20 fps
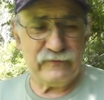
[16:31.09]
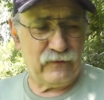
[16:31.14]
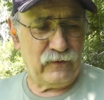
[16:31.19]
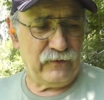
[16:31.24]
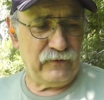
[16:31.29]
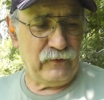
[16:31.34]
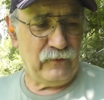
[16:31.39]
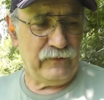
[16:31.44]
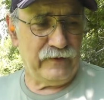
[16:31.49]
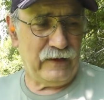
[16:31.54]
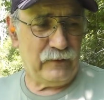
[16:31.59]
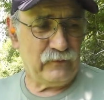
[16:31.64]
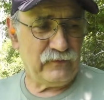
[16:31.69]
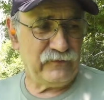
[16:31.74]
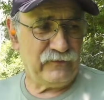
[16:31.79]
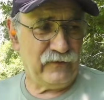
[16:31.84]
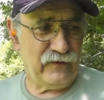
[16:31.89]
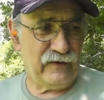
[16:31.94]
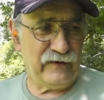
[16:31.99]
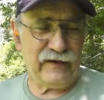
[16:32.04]
although that was
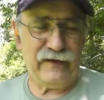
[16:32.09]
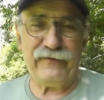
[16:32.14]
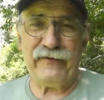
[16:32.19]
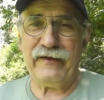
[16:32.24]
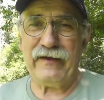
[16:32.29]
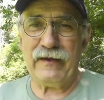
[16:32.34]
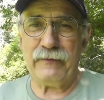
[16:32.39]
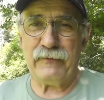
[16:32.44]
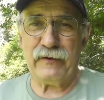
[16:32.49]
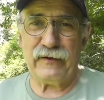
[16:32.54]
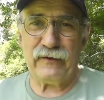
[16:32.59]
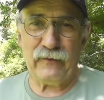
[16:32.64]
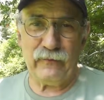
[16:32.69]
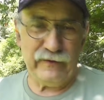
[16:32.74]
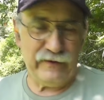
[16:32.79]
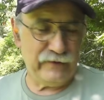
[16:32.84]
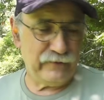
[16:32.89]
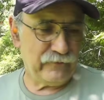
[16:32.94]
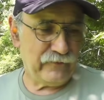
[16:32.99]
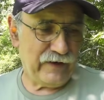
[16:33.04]
fun, I think I'm going to go
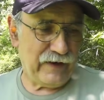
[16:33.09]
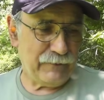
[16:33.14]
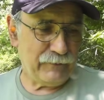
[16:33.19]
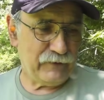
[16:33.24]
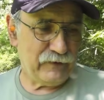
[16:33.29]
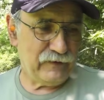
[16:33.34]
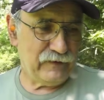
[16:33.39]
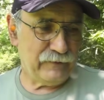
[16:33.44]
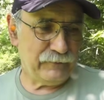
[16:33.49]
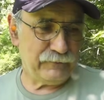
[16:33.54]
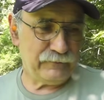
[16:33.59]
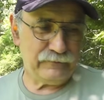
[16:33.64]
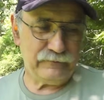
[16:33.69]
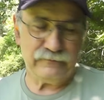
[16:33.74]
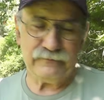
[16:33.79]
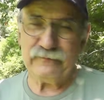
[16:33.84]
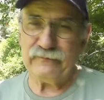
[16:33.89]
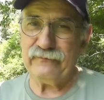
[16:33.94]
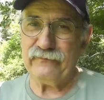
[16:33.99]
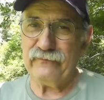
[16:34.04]
ahead and wrap it up,
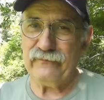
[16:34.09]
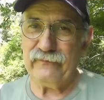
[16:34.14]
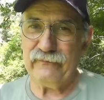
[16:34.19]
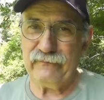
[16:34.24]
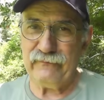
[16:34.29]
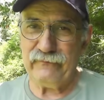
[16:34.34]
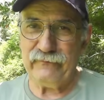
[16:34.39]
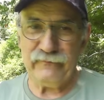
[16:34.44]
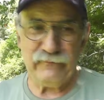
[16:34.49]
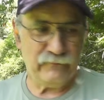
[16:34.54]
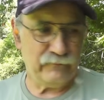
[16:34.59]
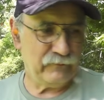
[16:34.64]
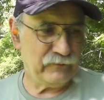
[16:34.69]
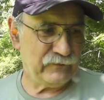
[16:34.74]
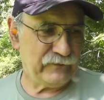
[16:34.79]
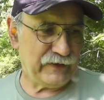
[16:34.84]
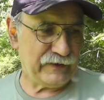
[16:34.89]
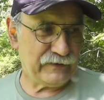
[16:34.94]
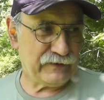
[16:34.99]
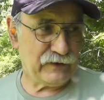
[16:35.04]

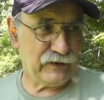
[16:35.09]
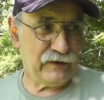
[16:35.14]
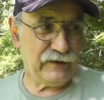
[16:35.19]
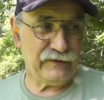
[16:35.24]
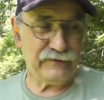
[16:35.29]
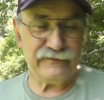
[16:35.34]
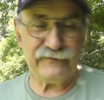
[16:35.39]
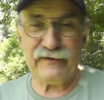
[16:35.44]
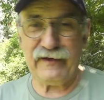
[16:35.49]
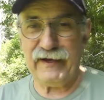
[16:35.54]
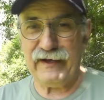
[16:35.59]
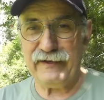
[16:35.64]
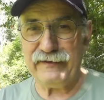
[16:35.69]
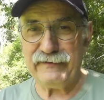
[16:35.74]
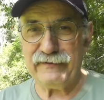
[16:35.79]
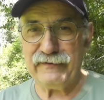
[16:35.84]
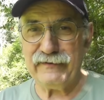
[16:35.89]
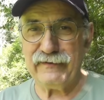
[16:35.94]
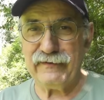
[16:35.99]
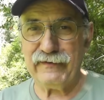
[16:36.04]
take the gun inside,
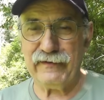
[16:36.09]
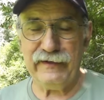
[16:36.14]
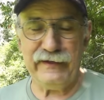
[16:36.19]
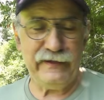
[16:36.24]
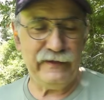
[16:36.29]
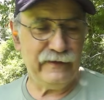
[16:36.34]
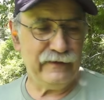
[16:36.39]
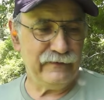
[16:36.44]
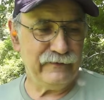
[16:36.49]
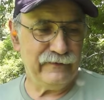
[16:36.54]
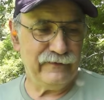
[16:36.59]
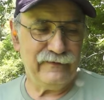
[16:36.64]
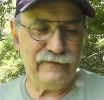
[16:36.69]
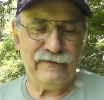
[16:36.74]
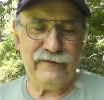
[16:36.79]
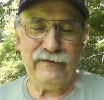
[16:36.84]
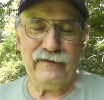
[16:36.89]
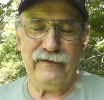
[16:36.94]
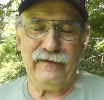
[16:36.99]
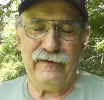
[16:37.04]
clean it,
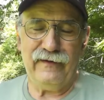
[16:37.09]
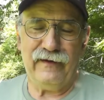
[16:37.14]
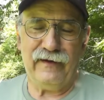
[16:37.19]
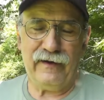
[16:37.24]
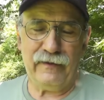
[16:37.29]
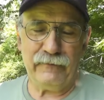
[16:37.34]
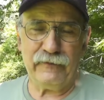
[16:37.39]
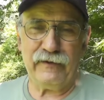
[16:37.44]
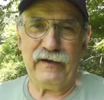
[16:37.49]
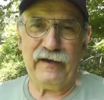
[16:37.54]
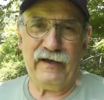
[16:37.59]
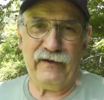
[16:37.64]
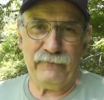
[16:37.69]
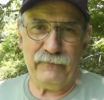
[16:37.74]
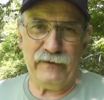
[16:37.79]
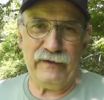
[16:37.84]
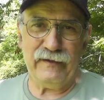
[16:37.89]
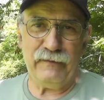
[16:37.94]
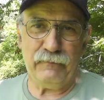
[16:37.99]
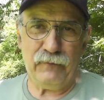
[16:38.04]
and I'm going to have
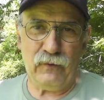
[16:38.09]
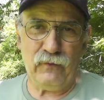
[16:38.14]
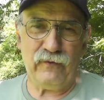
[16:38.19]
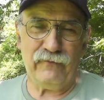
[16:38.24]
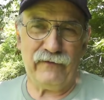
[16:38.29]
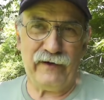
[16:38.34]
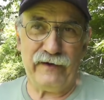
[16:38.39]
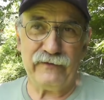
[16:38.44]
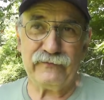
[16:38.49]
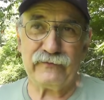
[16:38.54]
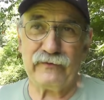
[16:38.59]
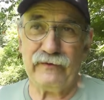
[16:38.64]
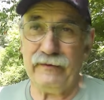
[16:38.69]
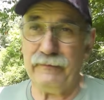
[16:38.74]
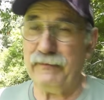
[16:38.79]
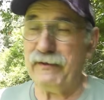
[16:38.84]
me a bowl of ice cream